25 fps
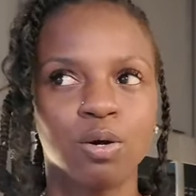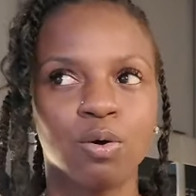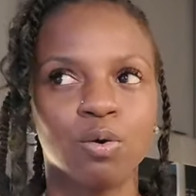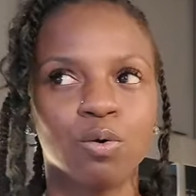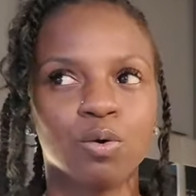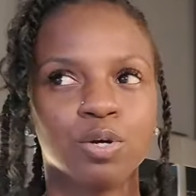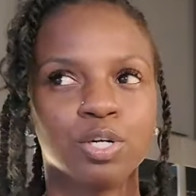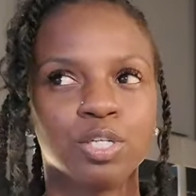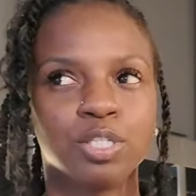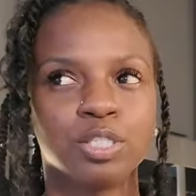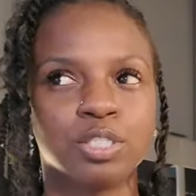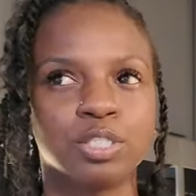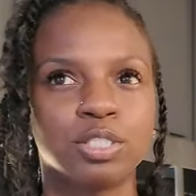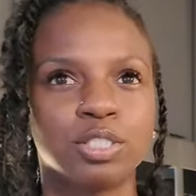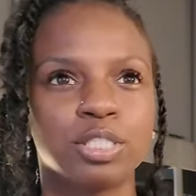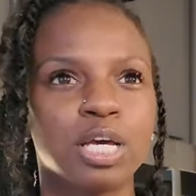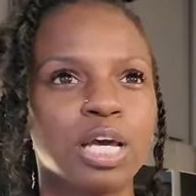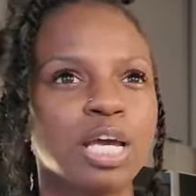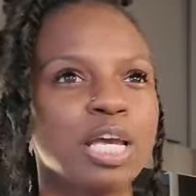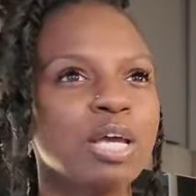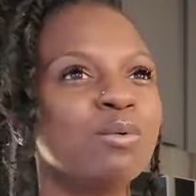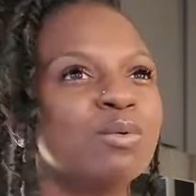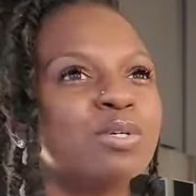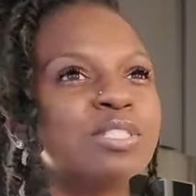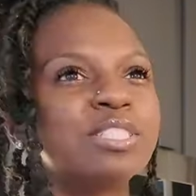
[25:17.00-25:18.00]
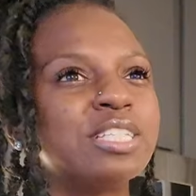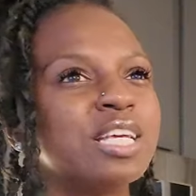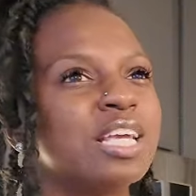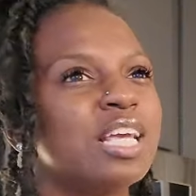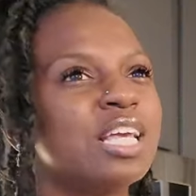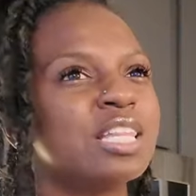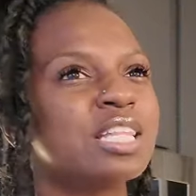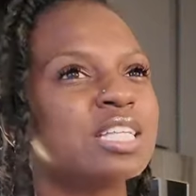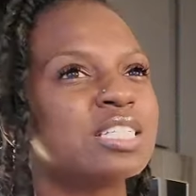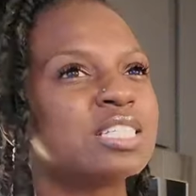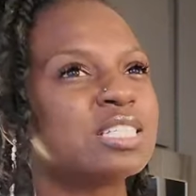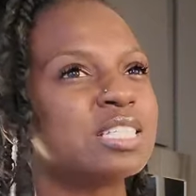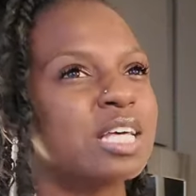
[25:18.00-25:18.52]
Or it was
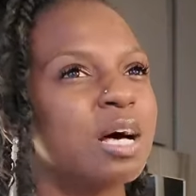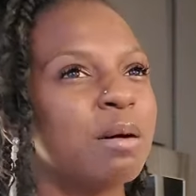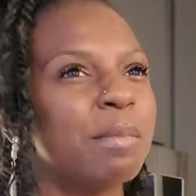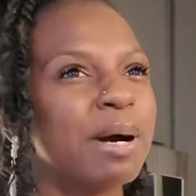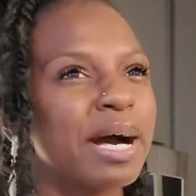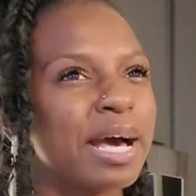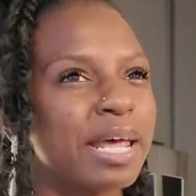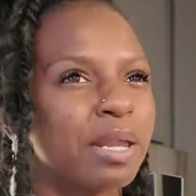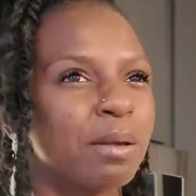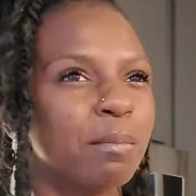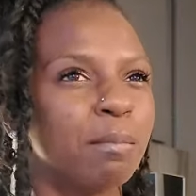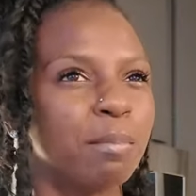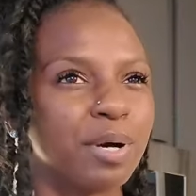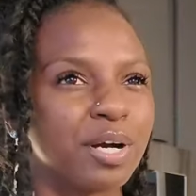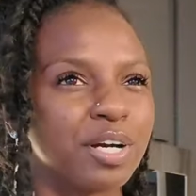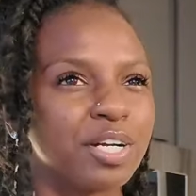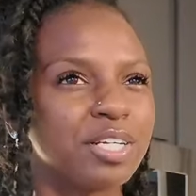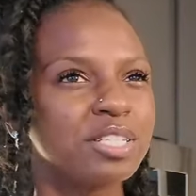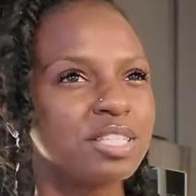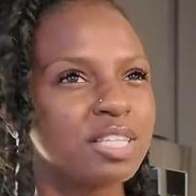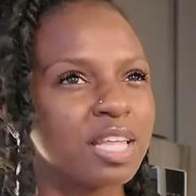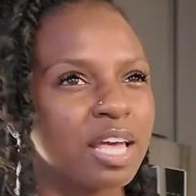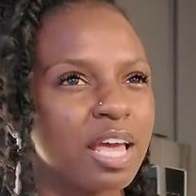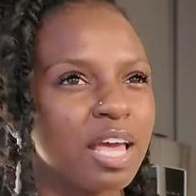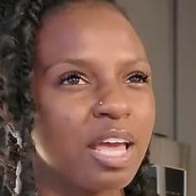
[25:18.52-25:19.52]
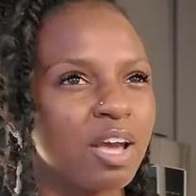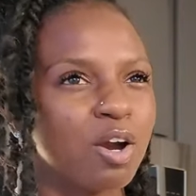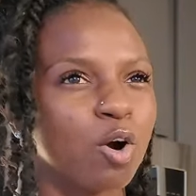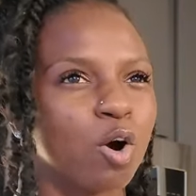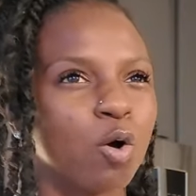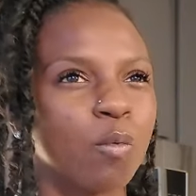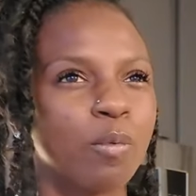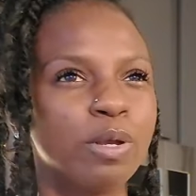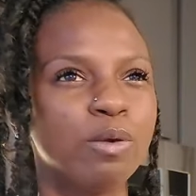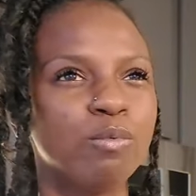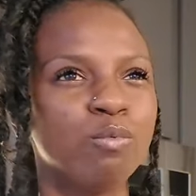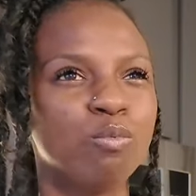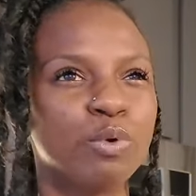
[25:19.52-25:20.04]
either somebody's birthday
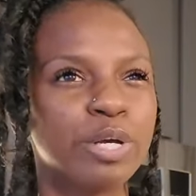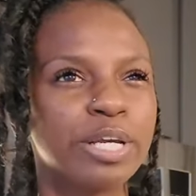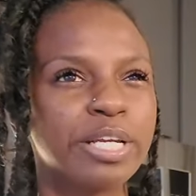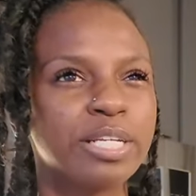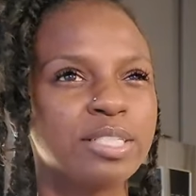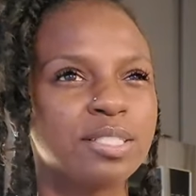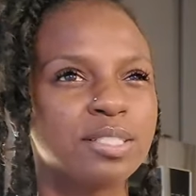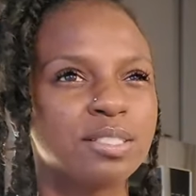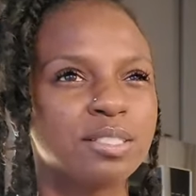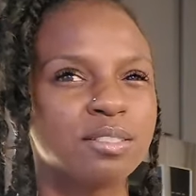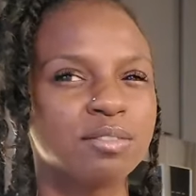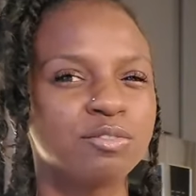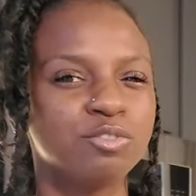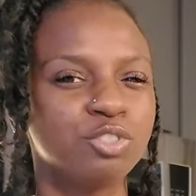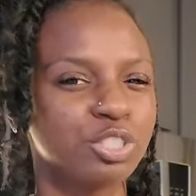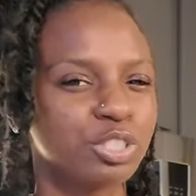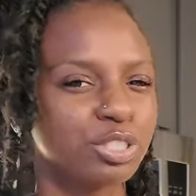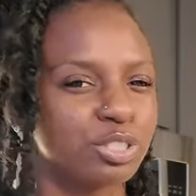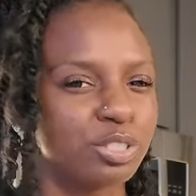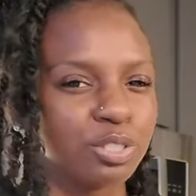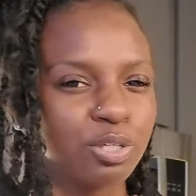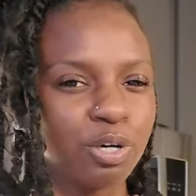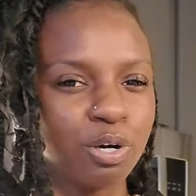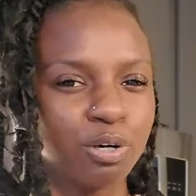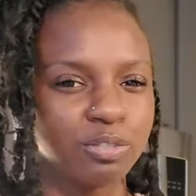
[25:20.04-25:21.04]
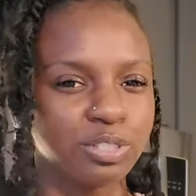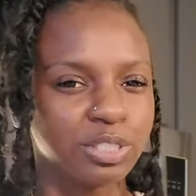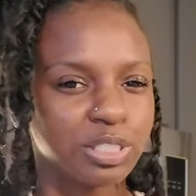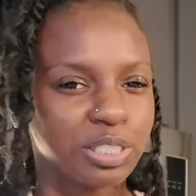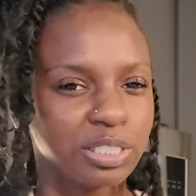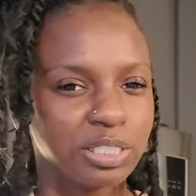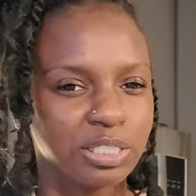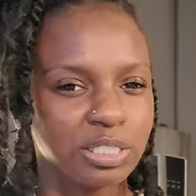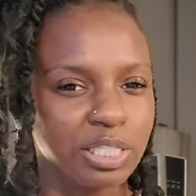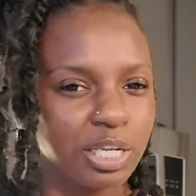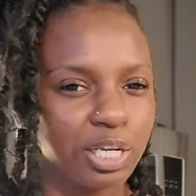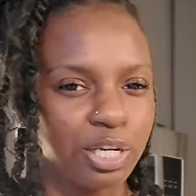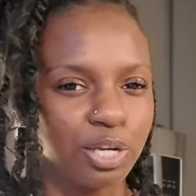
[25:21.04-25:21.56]
or we went just to go to
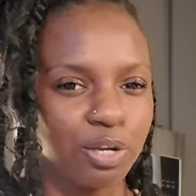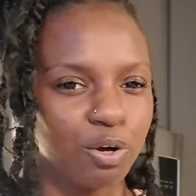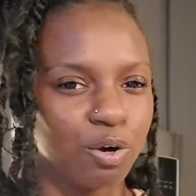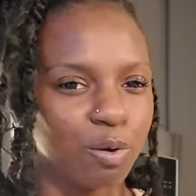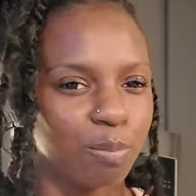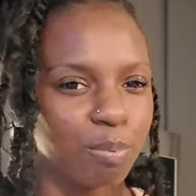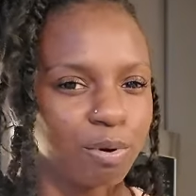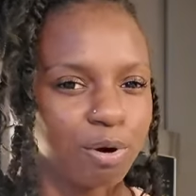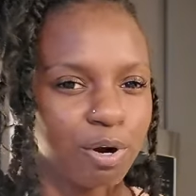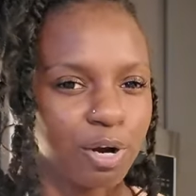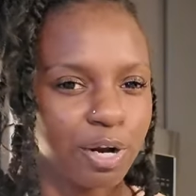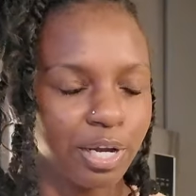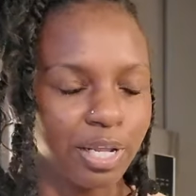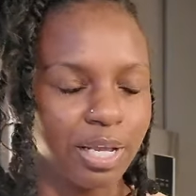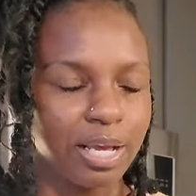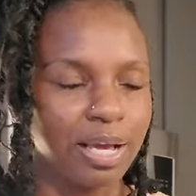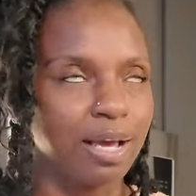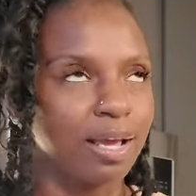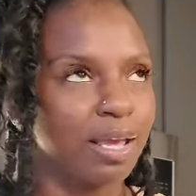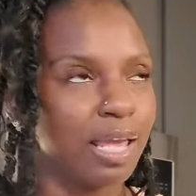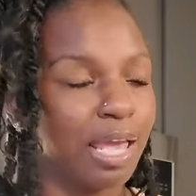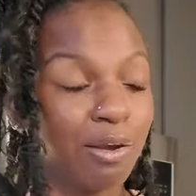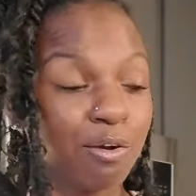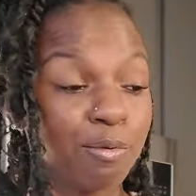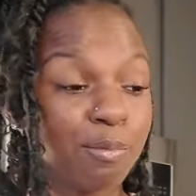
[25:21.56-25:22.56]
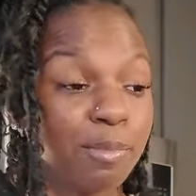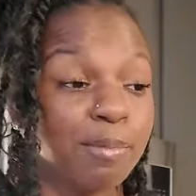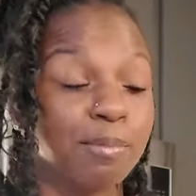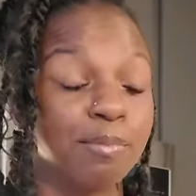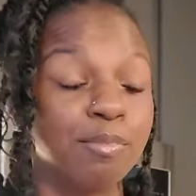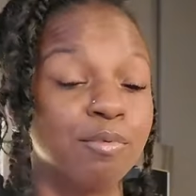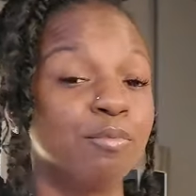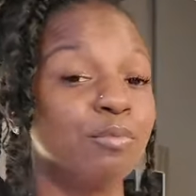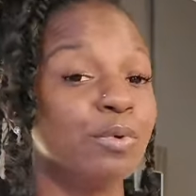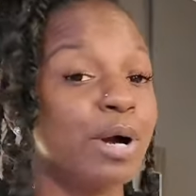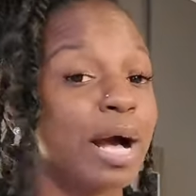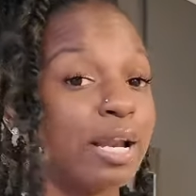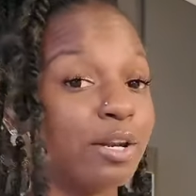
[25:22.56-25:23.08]
the city to go party. I can't
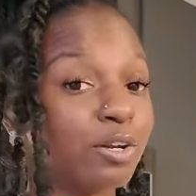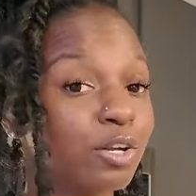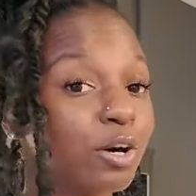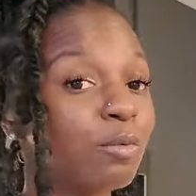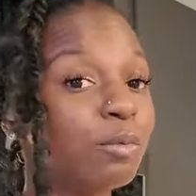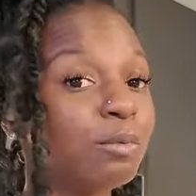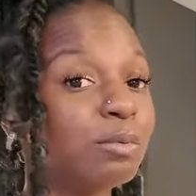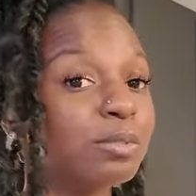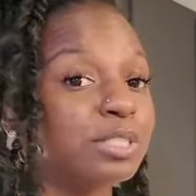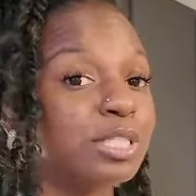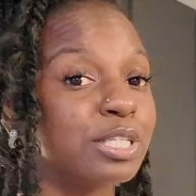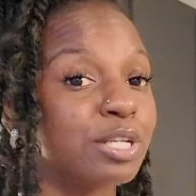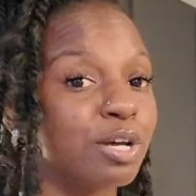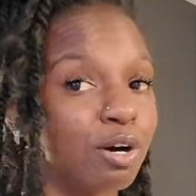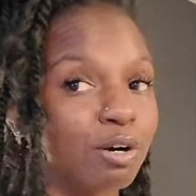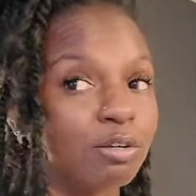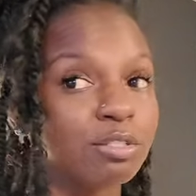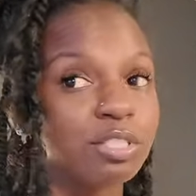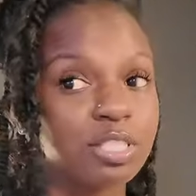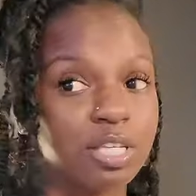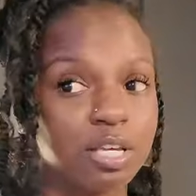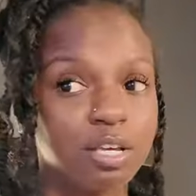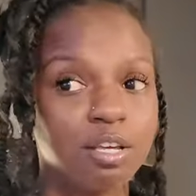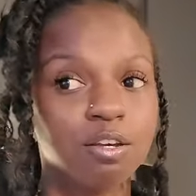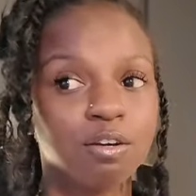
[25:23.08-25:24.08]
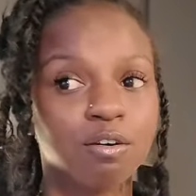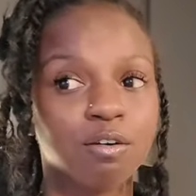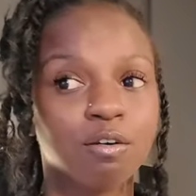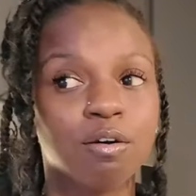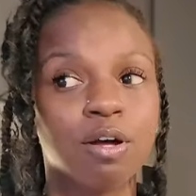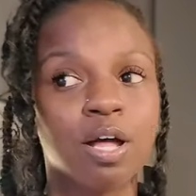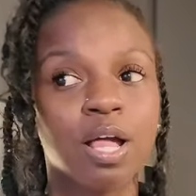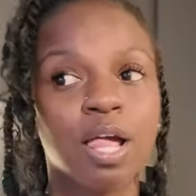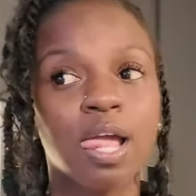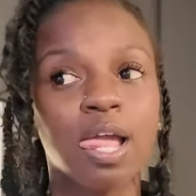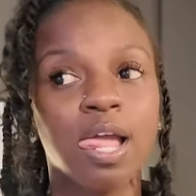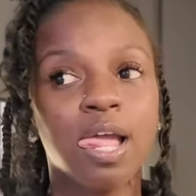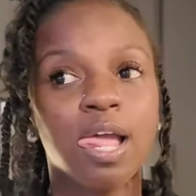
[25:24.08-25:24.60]
remember. I know we was in a
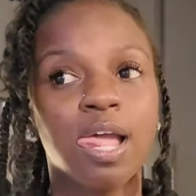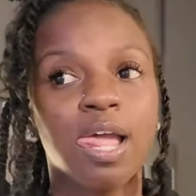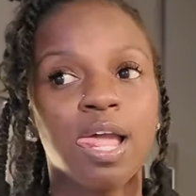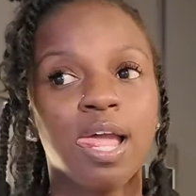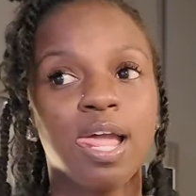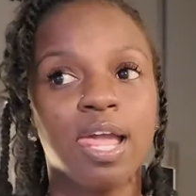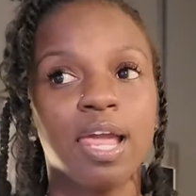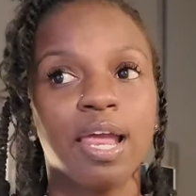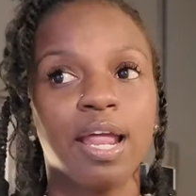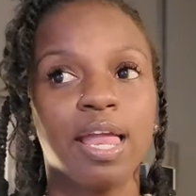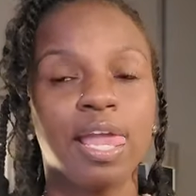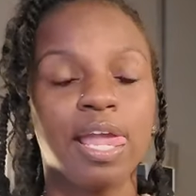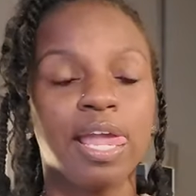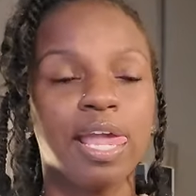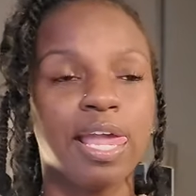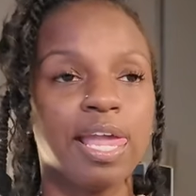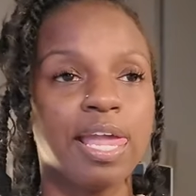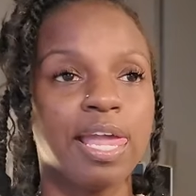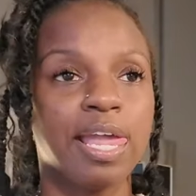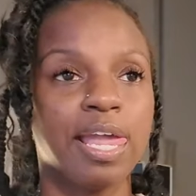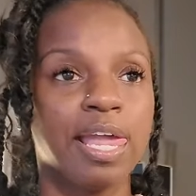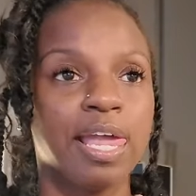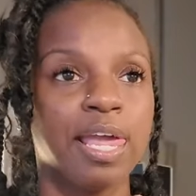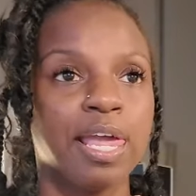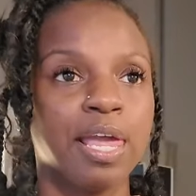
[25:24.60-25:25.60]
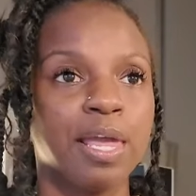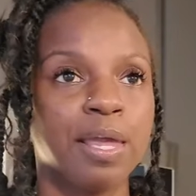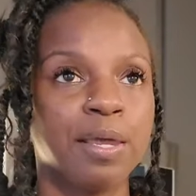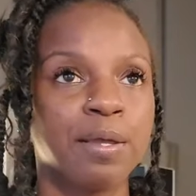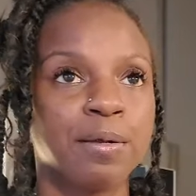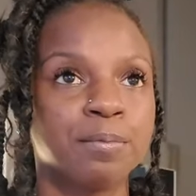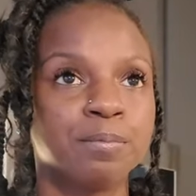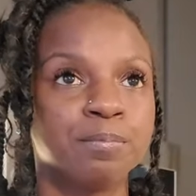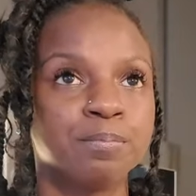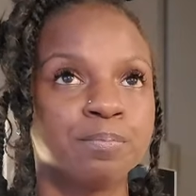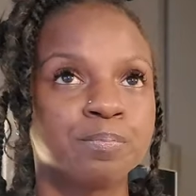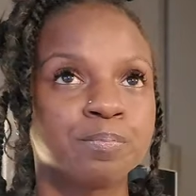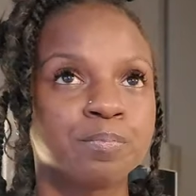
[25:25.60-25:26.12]
hotel
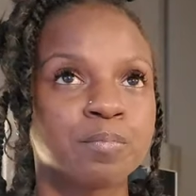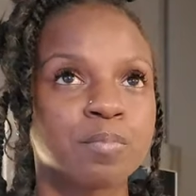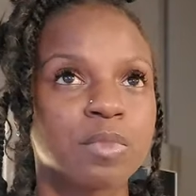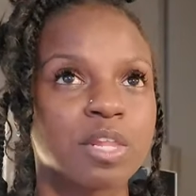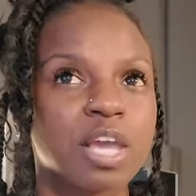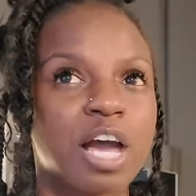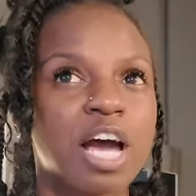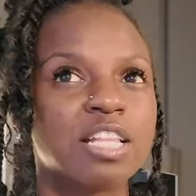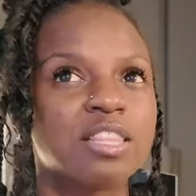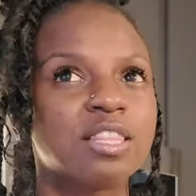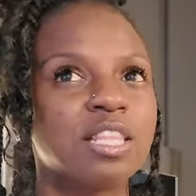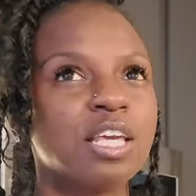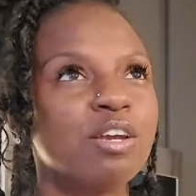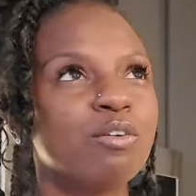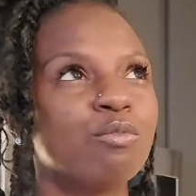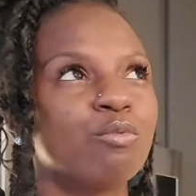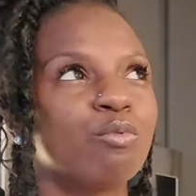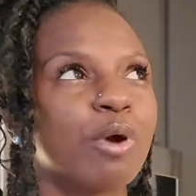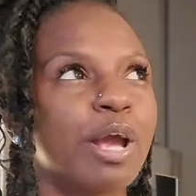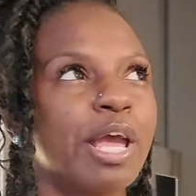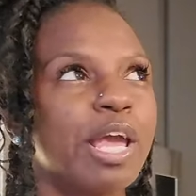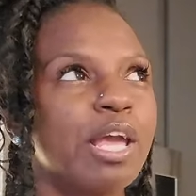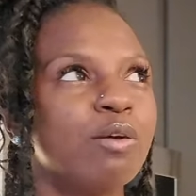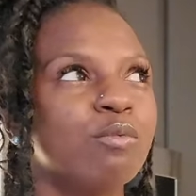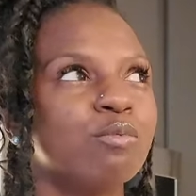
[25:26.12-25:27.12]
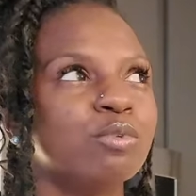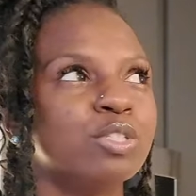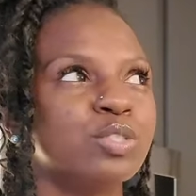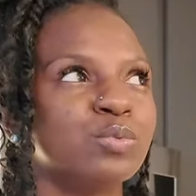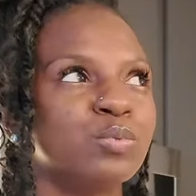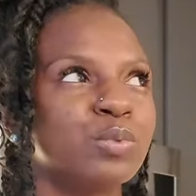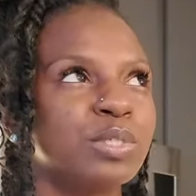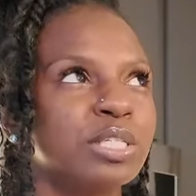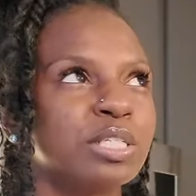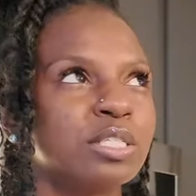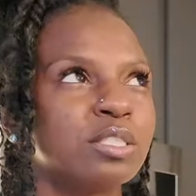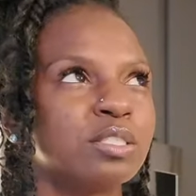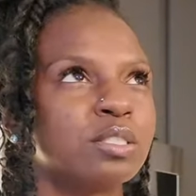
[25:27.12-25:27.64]
and I think Ray was
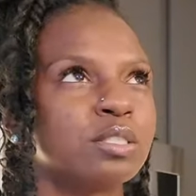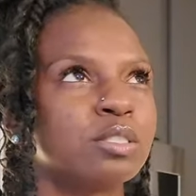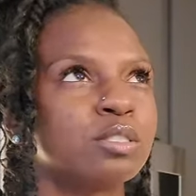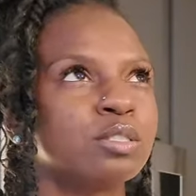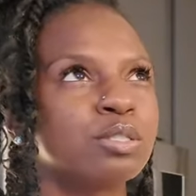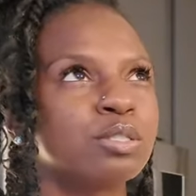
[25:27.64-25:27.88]
with us